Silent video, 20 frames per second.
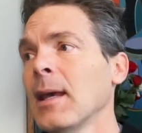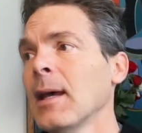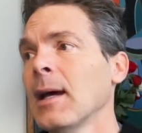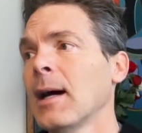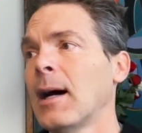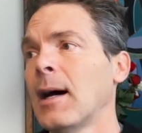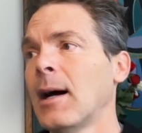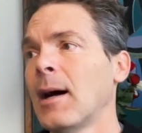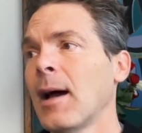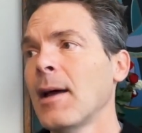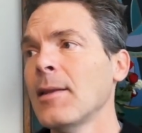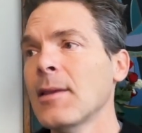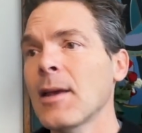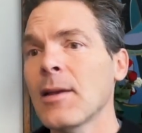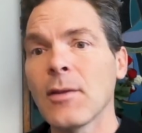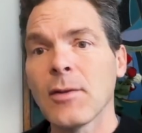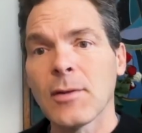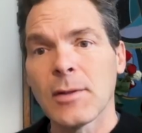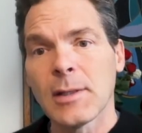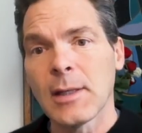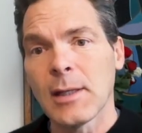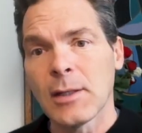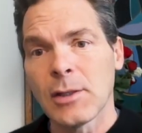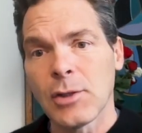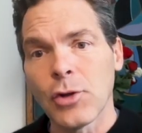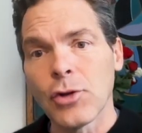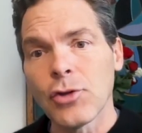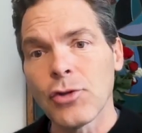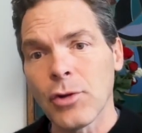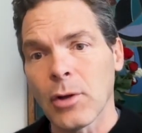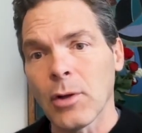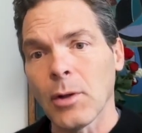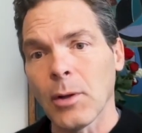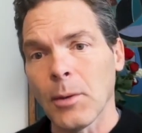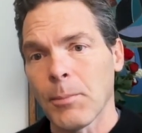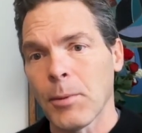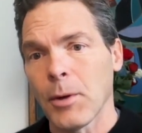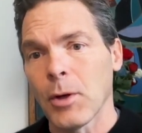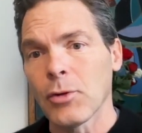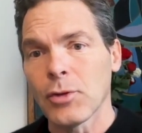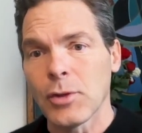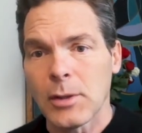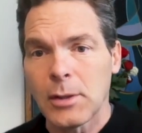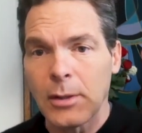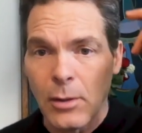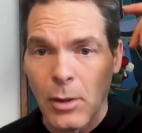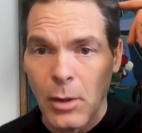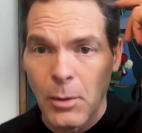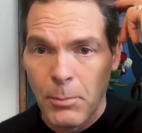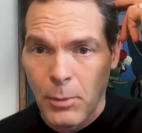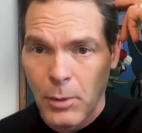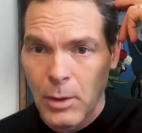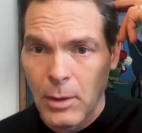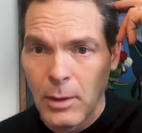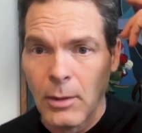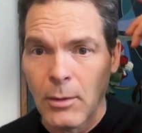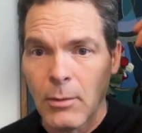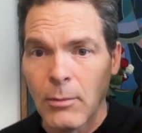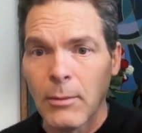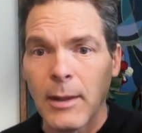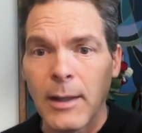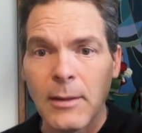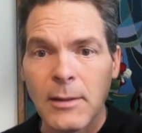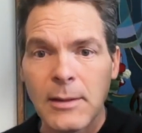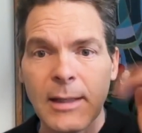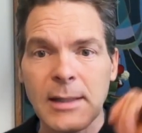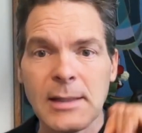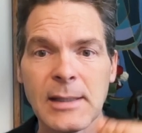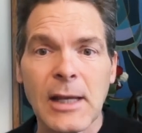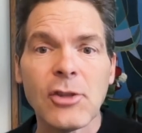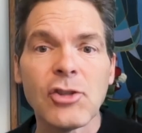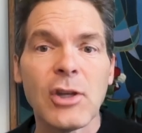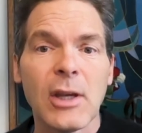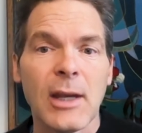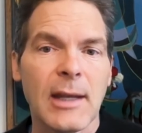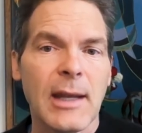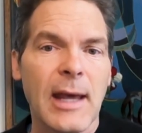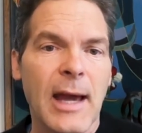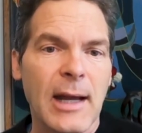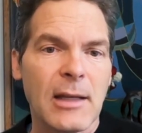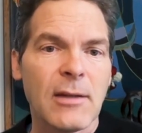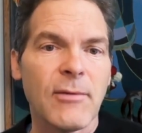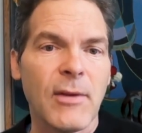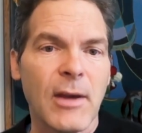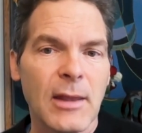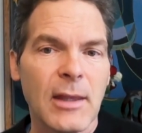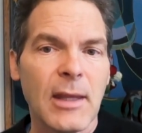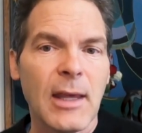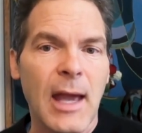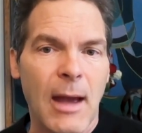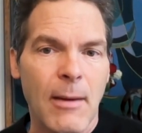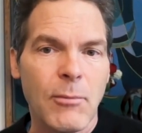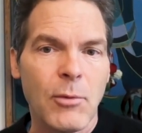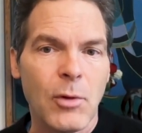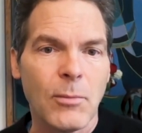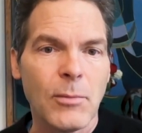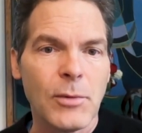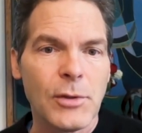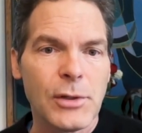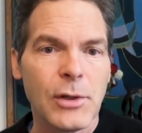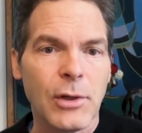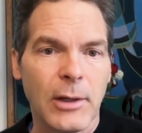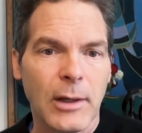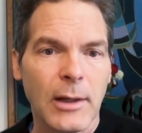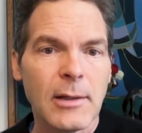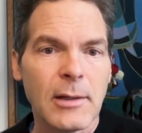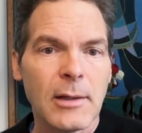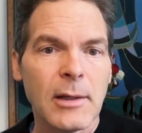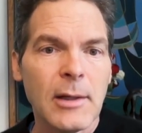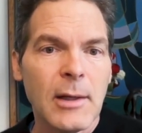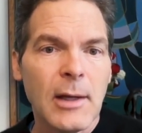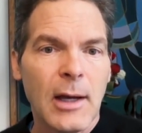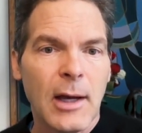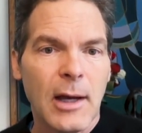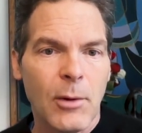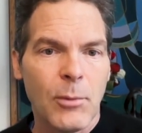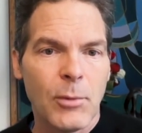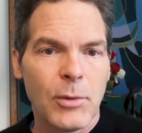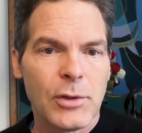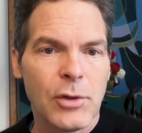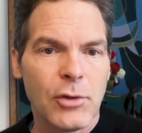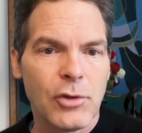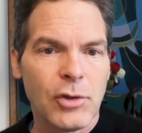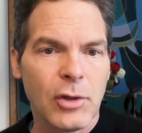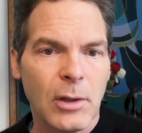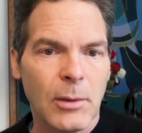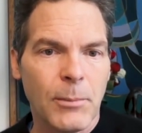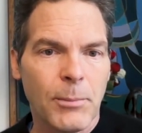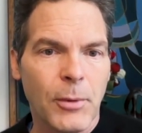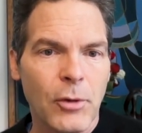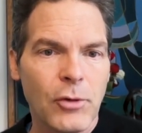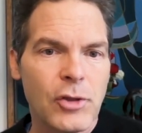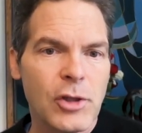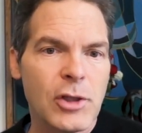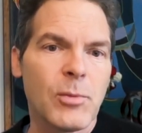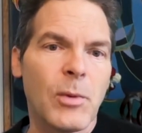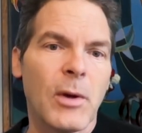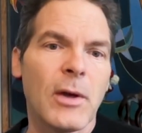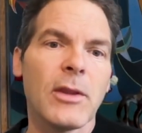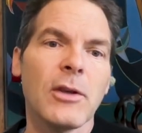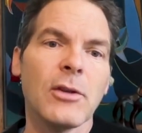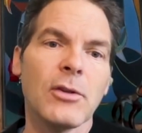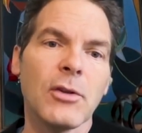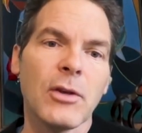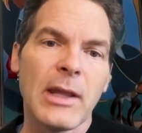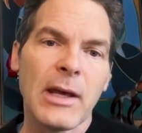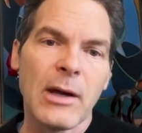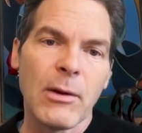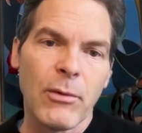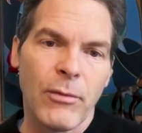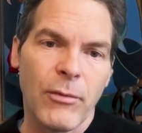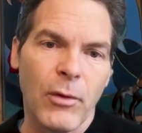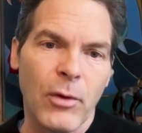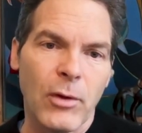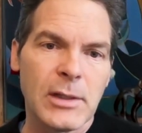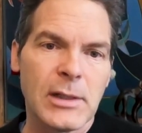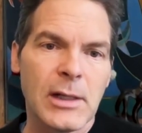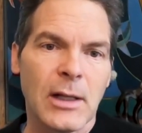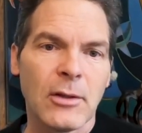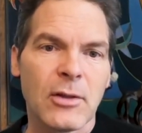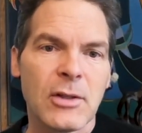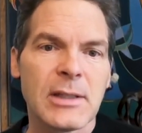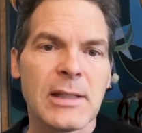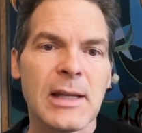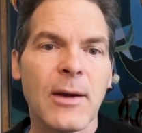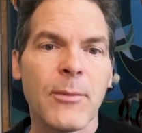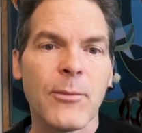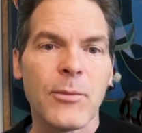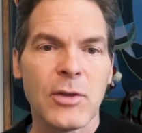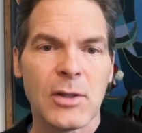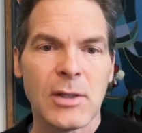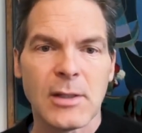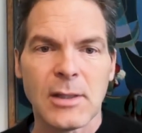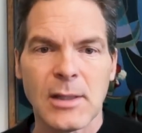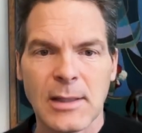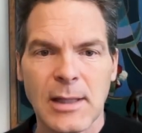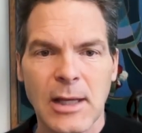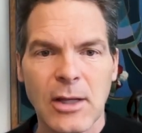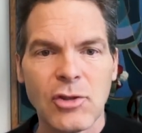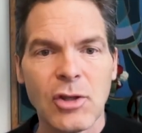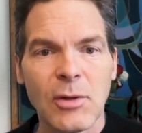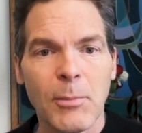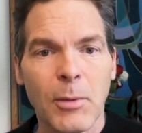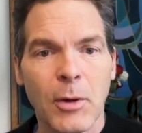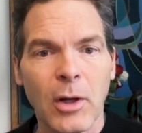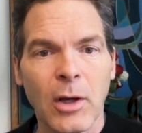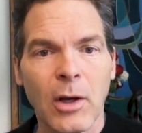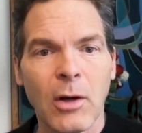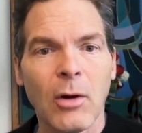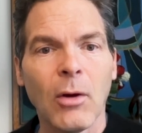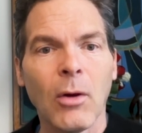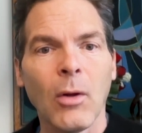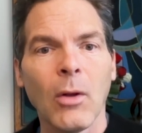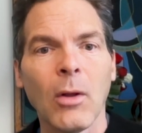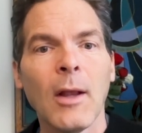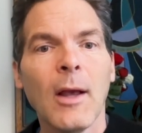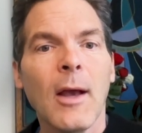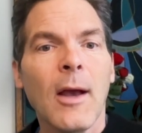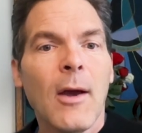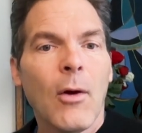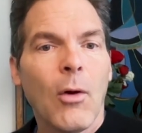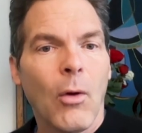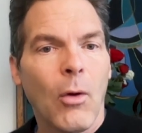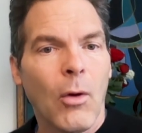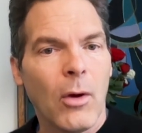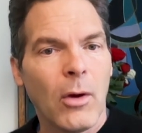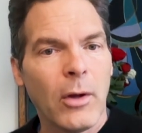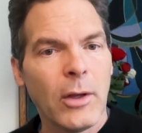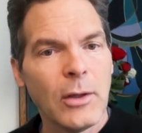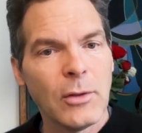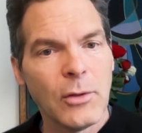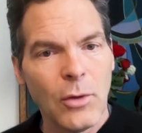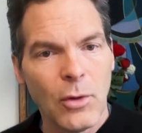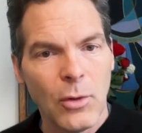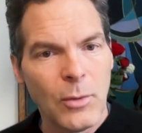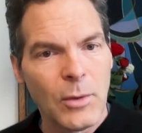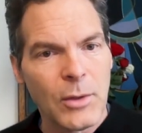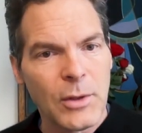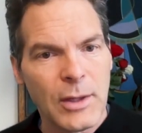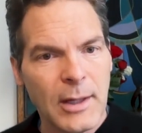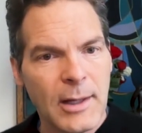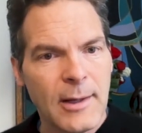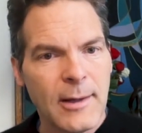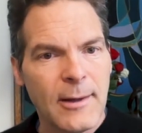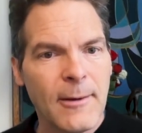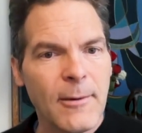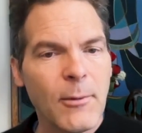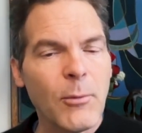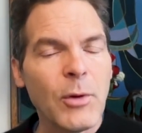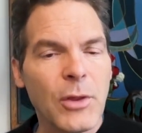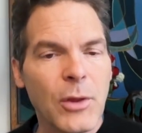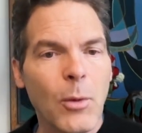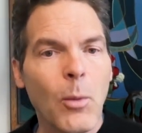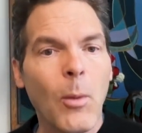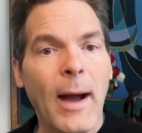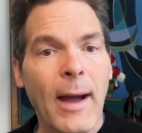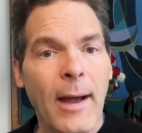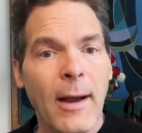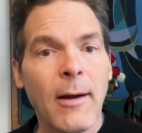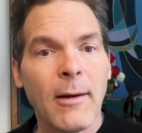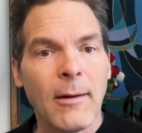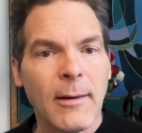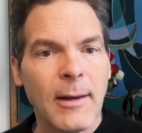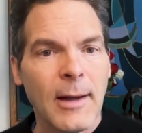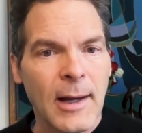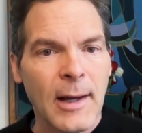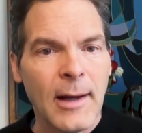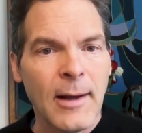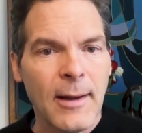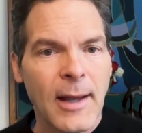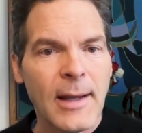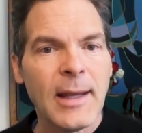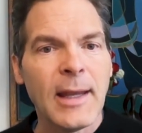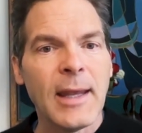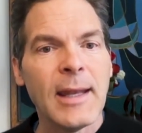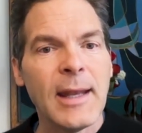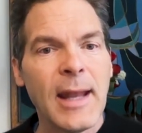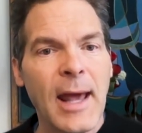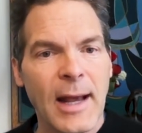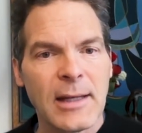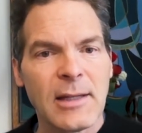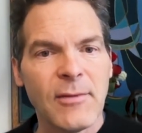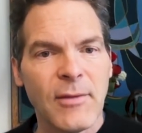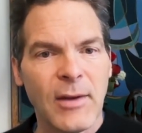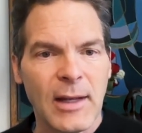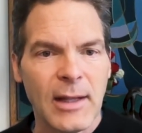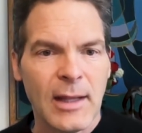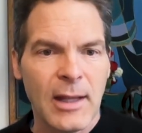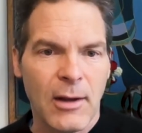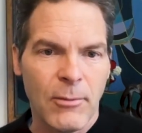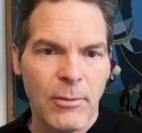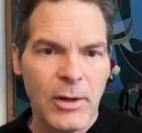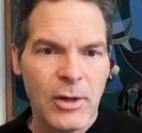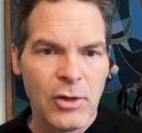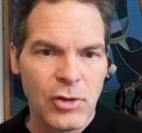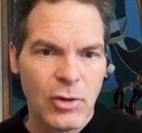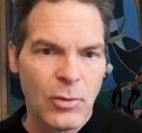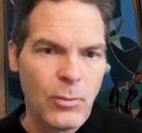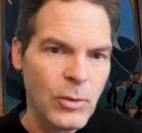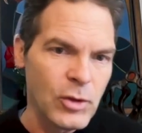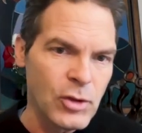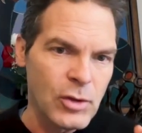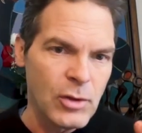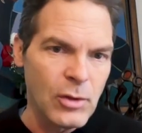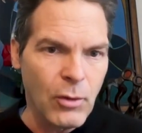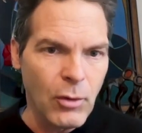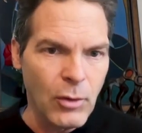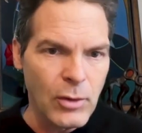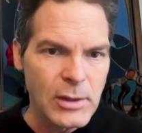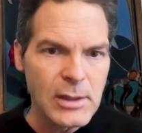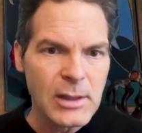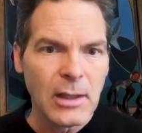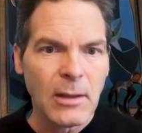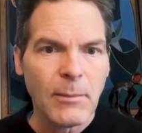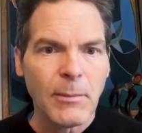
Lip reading: And then there's the surgical approaches. So you essentially inactivate the abnormal circuit with surgical approaches, whether you do that with focused ultrasound, which is essentially burning a hole, or you do it with a wire and inactivating that region, which of course is a little